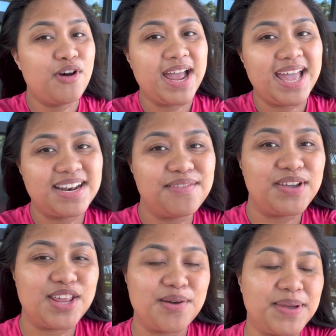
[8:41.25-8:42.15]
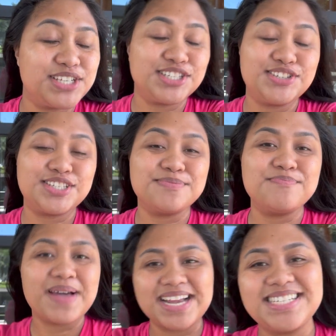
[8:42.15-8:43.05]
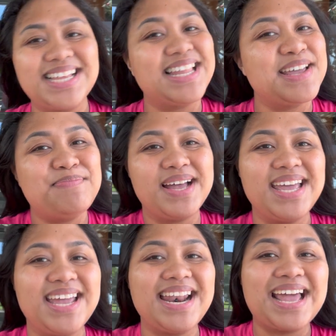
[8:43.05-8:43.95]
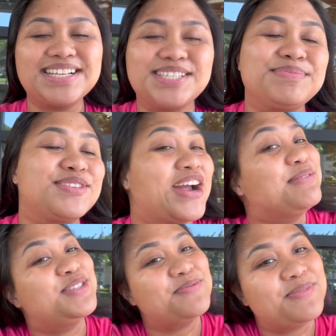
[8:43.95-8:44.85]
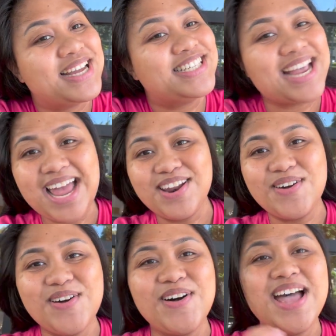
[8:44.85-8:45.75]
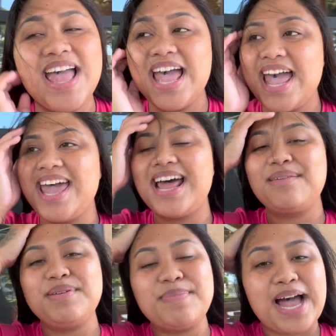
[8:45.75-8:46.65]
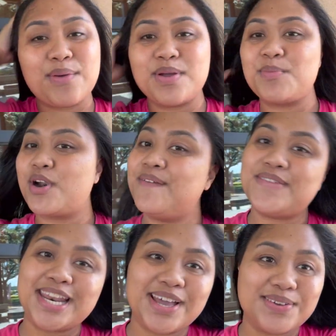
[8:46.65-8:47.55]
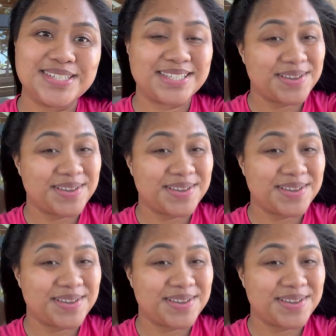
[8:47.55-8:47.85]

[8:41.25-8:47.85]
end the video make sure to smash that like button and subscribe to my channel and i'll be back with more videos